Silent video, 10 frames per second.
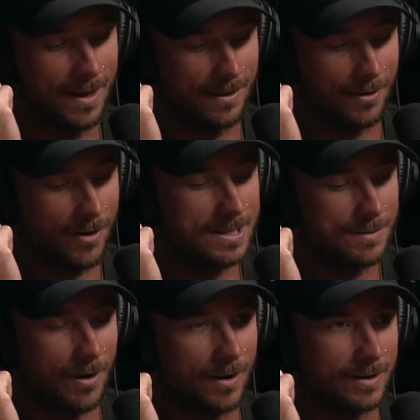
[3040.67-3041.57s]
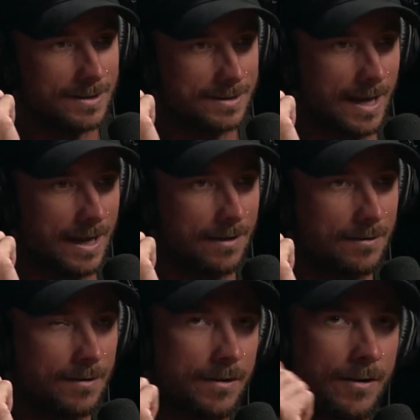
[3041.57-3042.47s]
And the crazy part is, is that
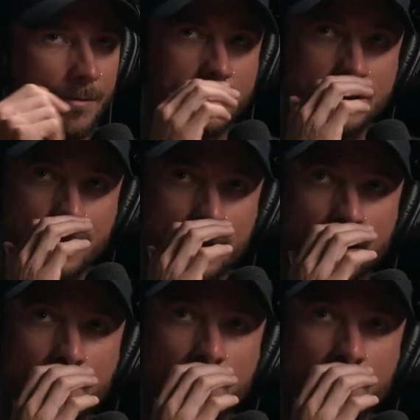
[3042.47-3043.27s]
I know it must have been like